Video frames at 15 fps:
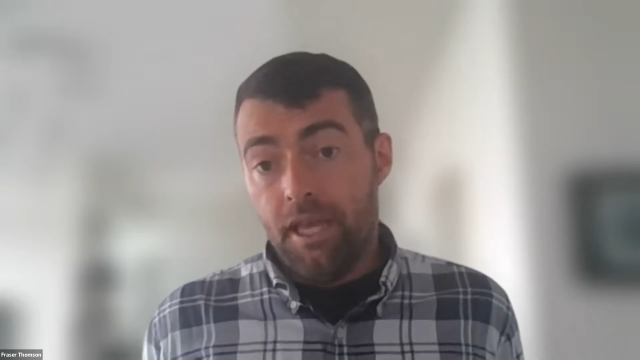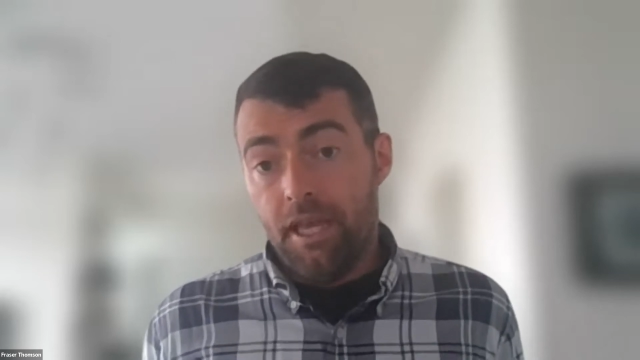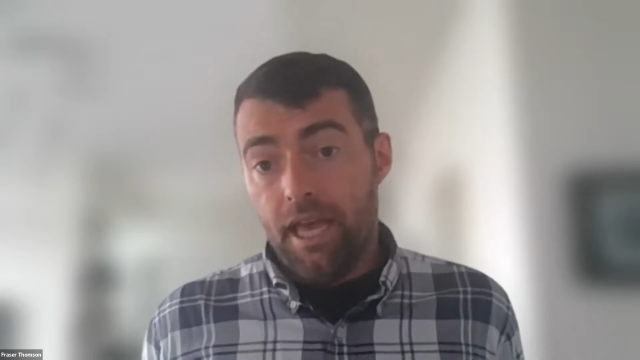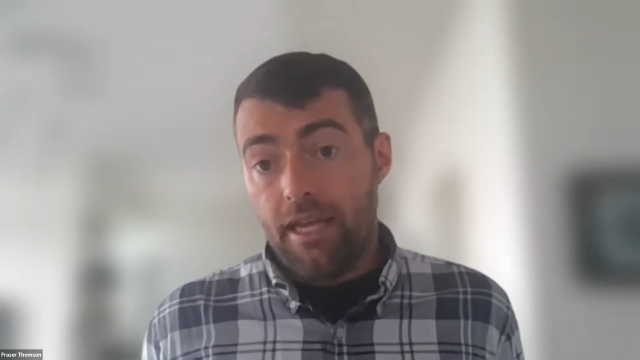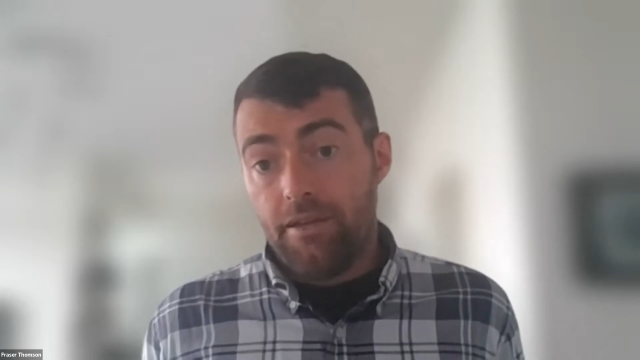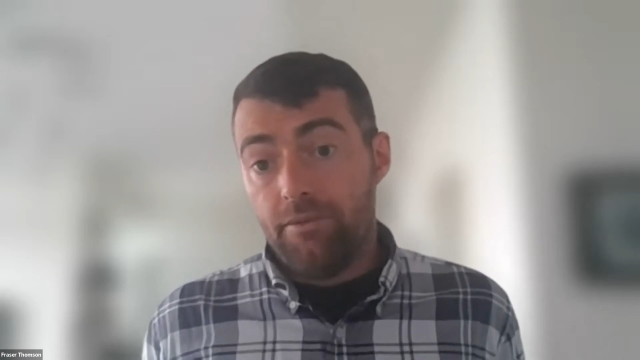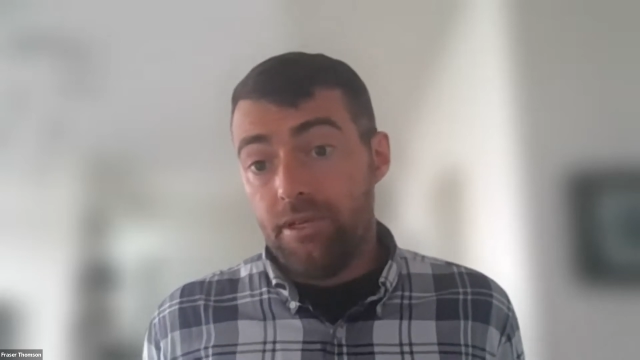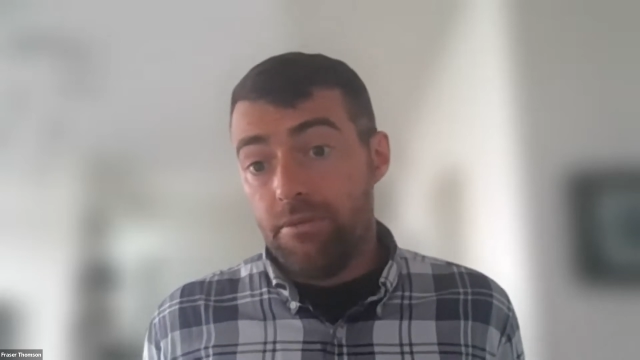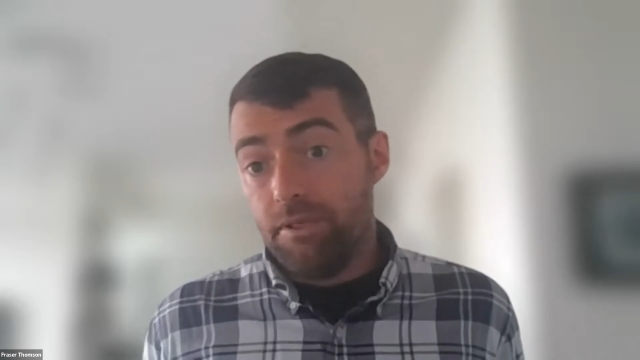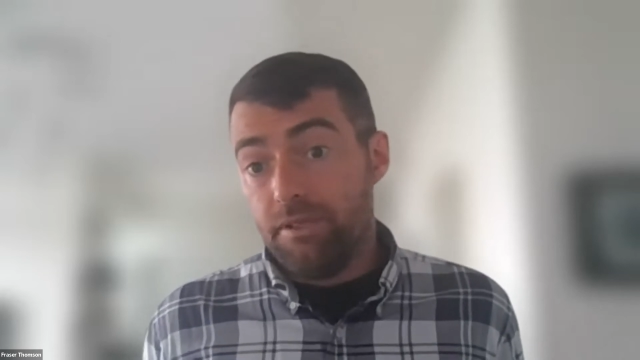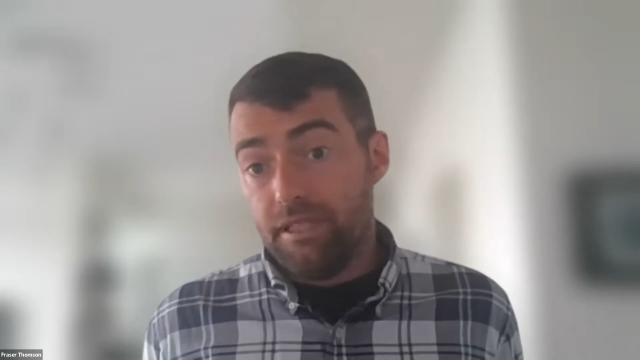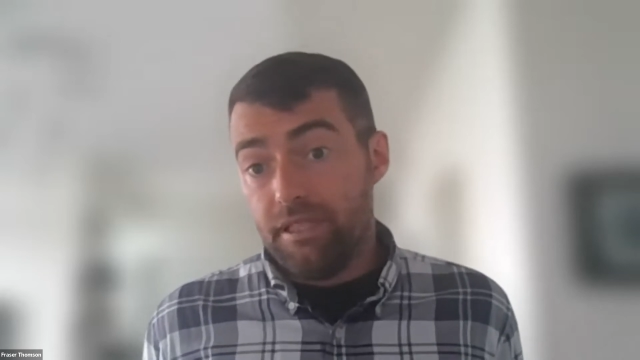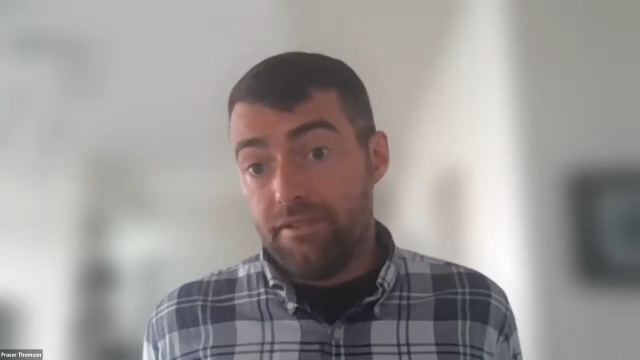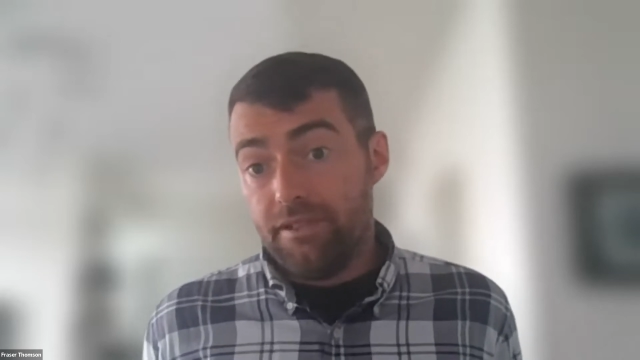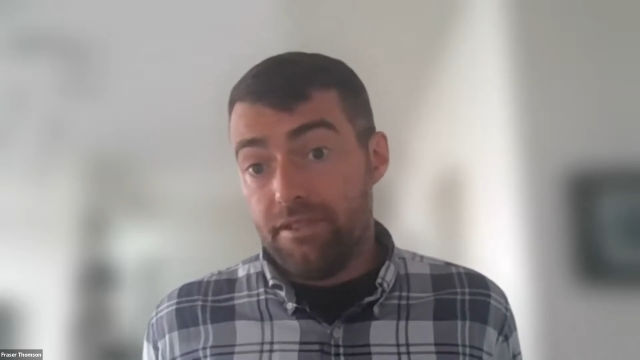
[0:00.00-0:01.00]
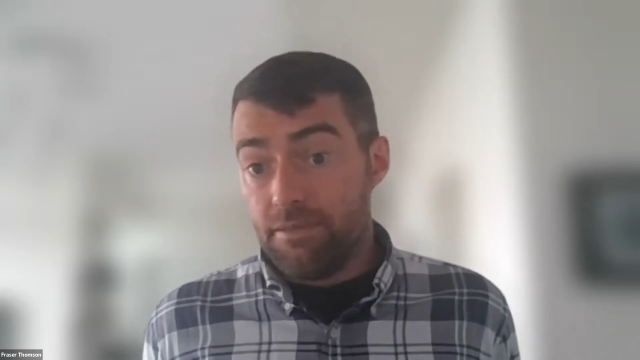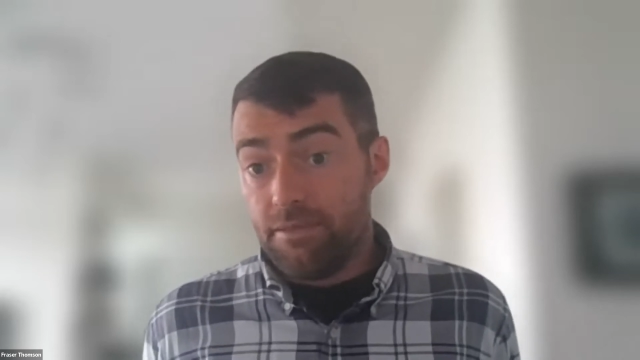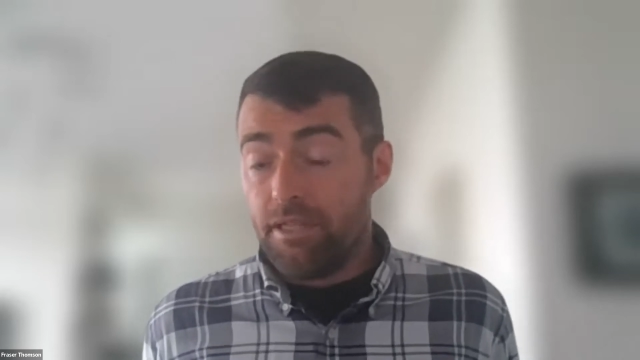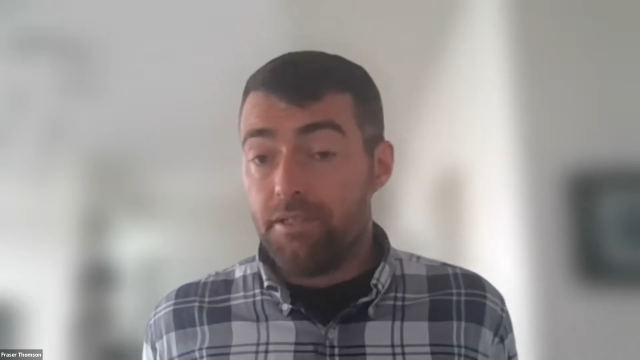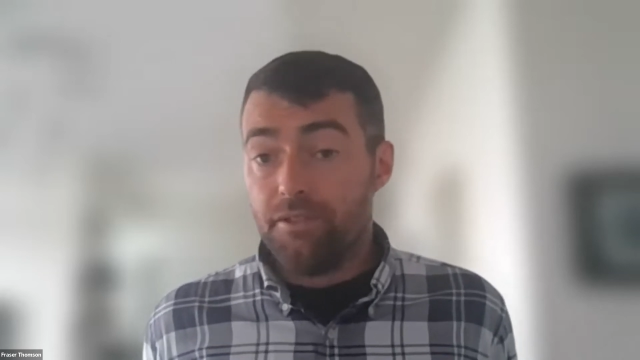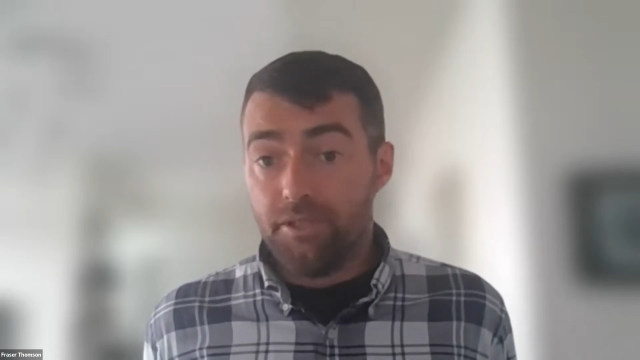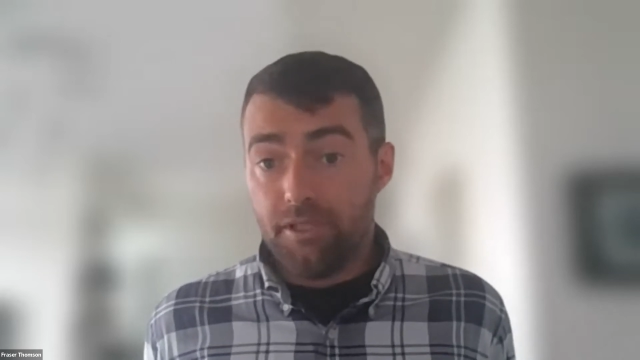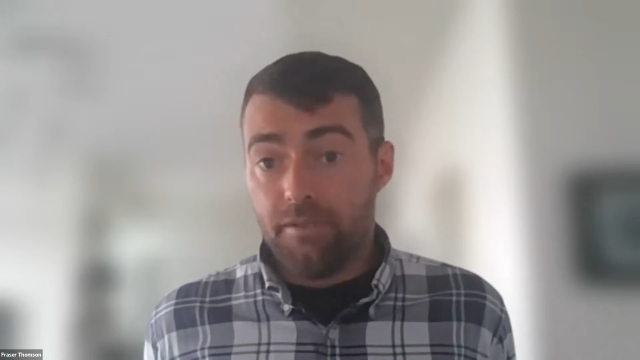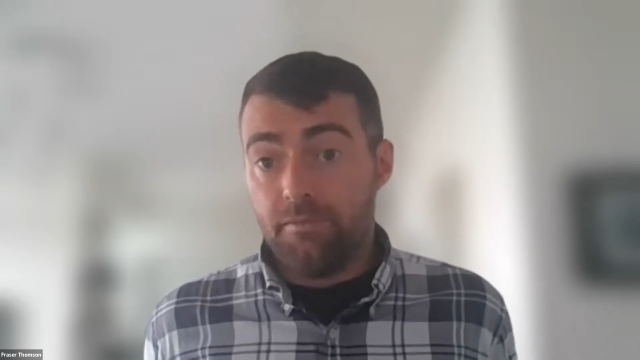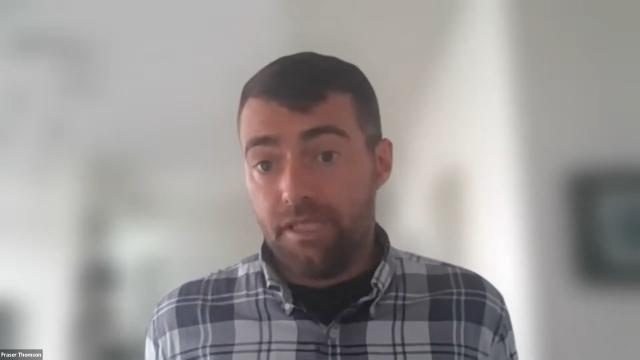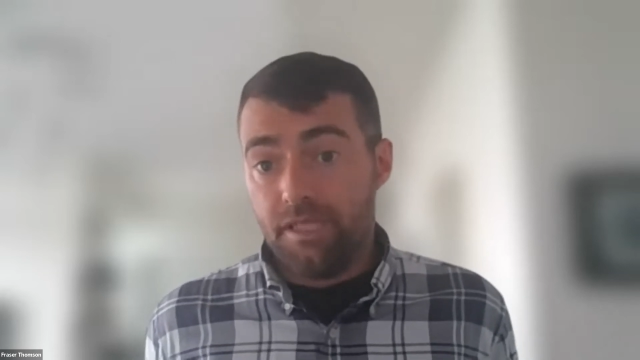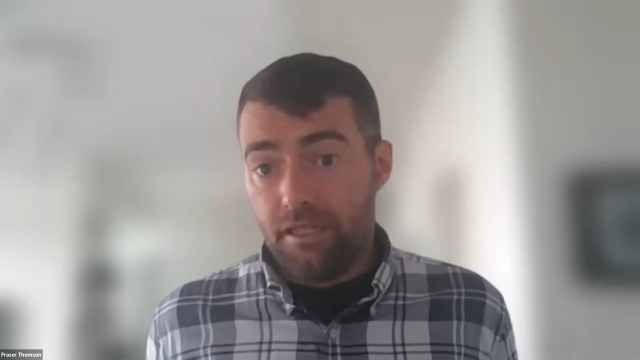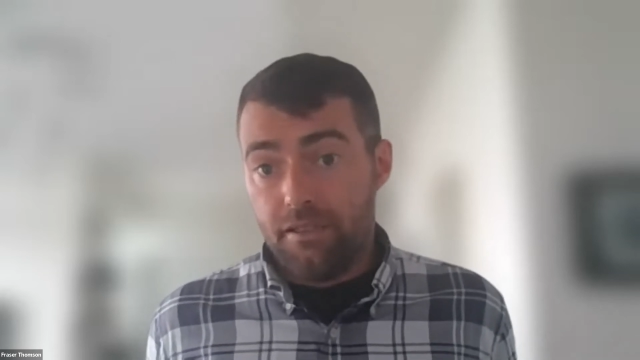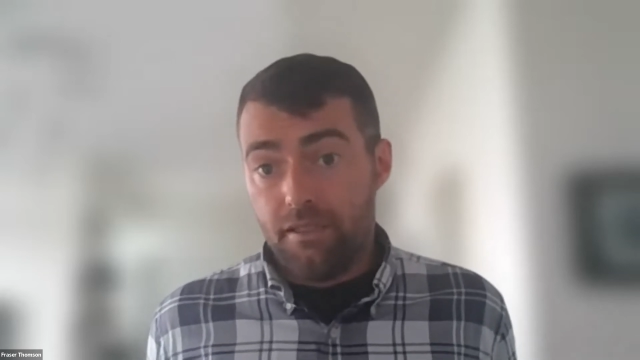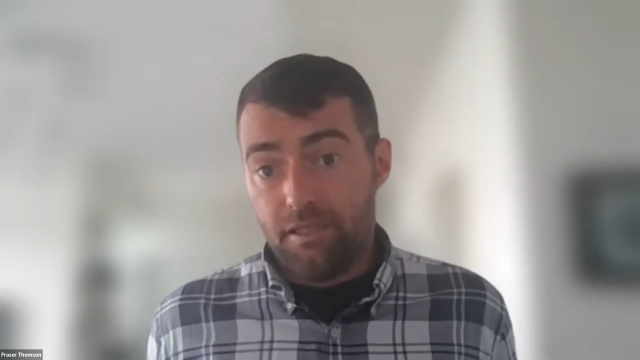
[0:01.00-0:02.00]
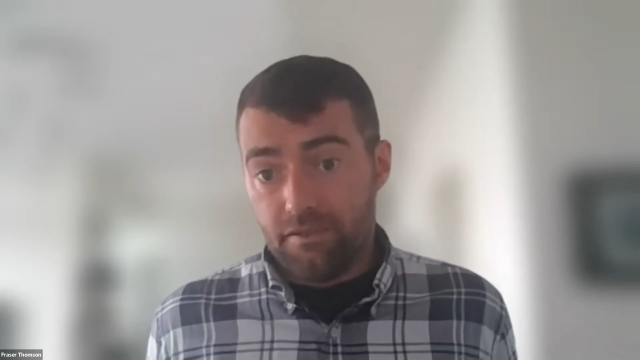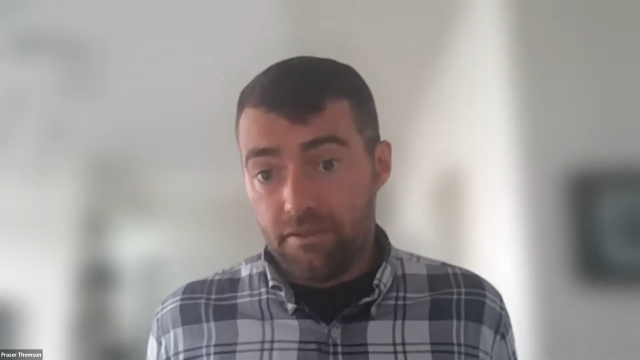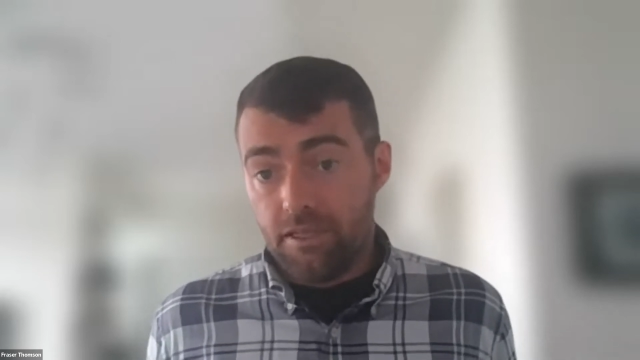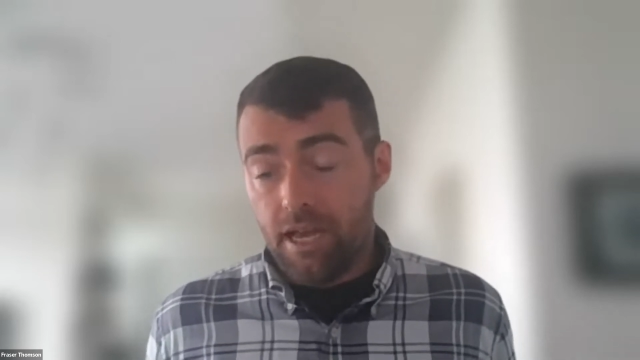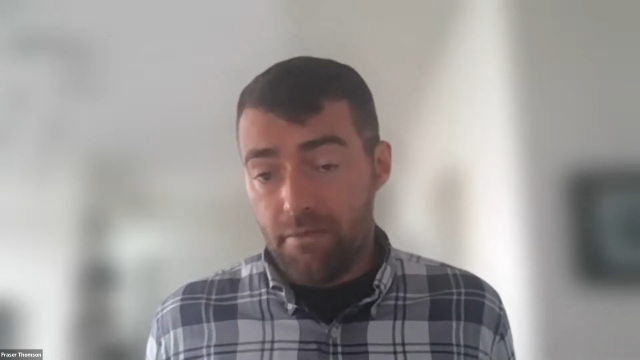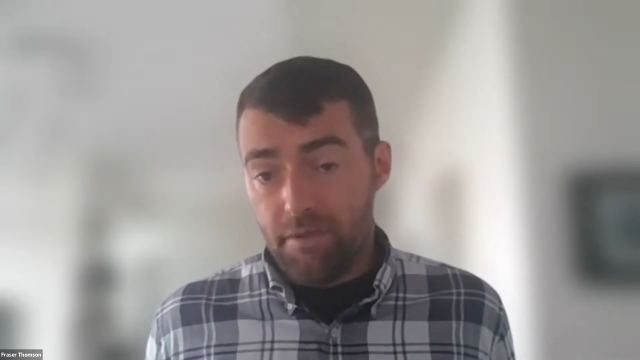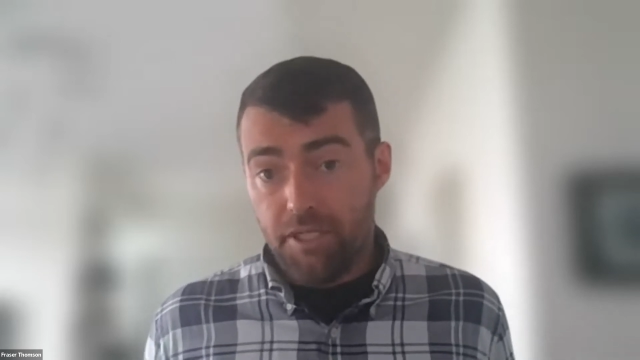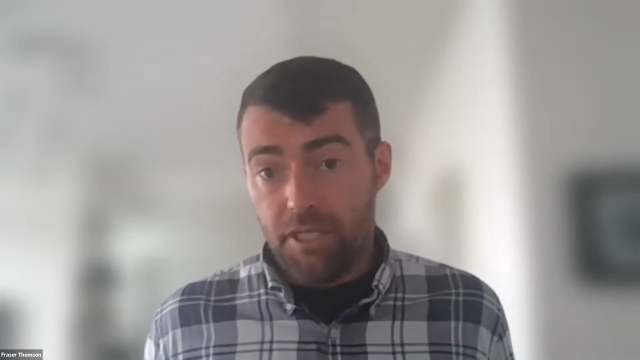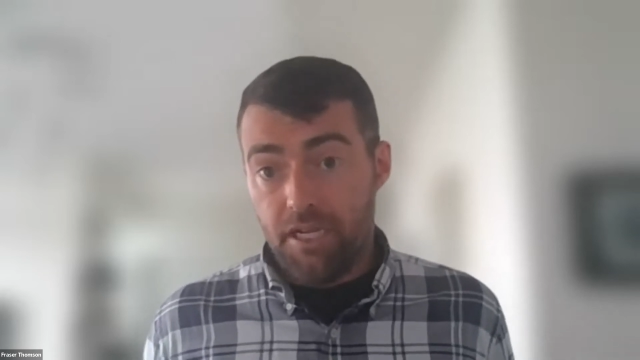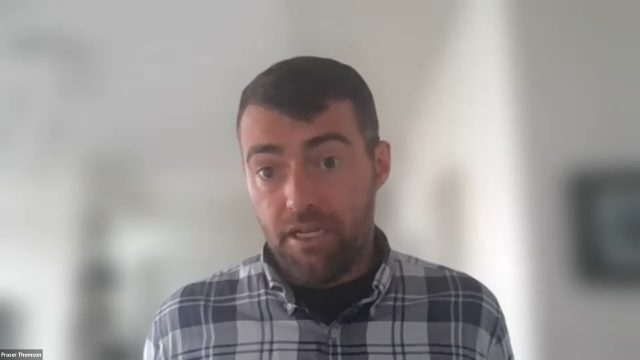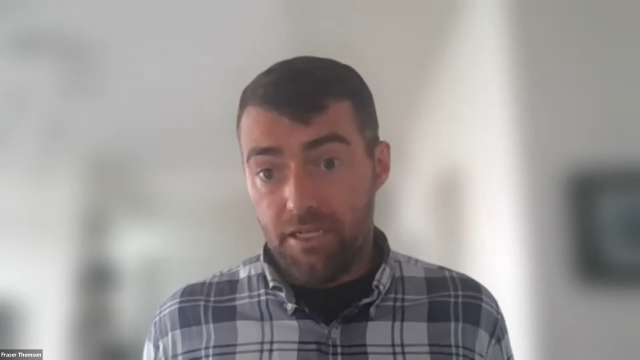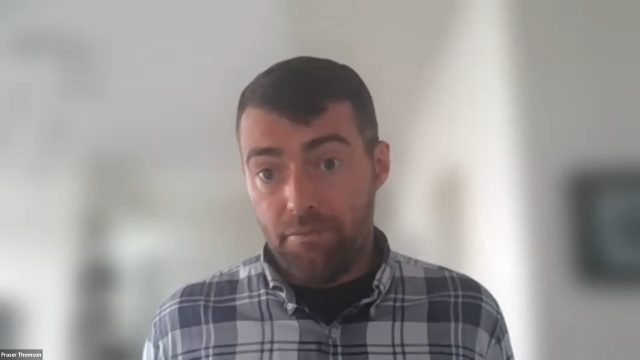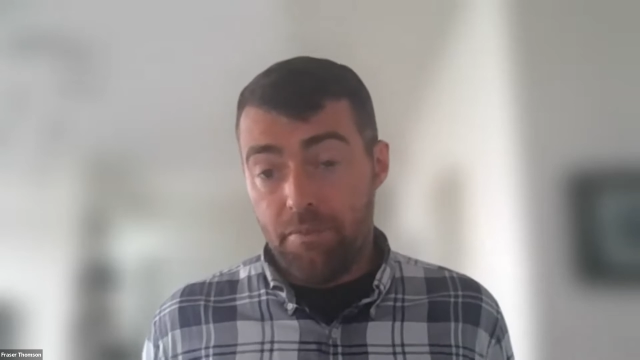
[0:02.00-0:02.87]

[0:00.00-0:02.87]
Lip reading: And we believe that the special circumstances of climate change,